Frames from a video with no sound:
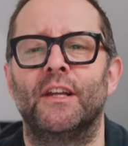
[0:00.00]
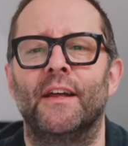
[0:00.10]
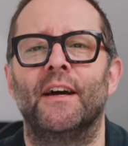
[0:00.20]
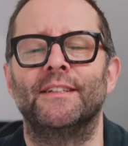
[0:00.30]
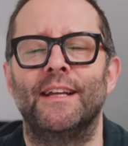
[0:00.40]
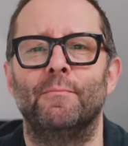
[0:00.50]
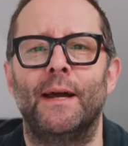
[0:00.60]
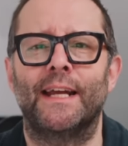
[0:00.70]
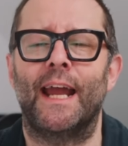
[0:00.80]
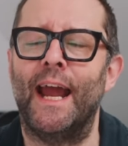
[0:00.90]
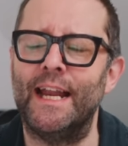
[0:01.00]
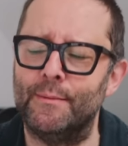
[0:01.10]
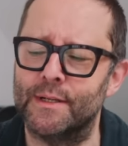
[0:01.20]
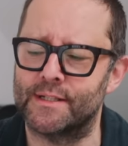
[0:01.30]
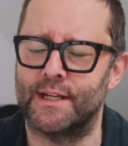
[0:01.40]
that I didn't make any
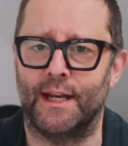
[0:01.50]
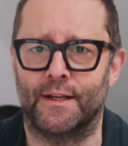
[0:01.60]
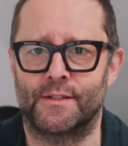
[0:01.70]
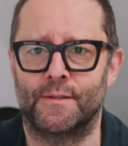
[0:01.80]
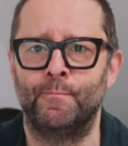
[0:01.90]
mistakes